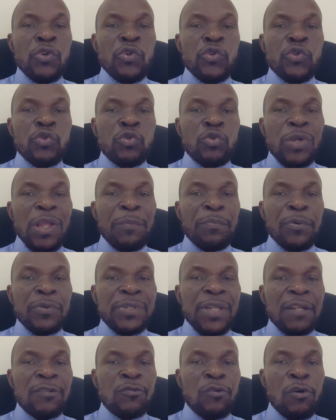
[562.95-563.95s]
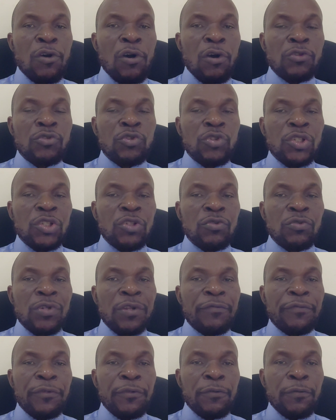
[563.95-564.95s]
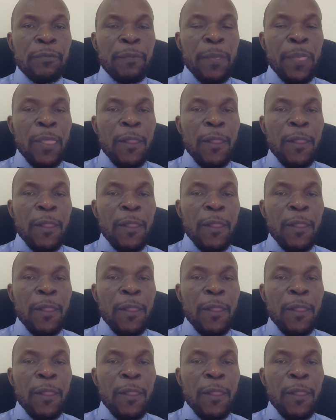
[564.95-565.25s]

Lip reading: through a process called judicial review.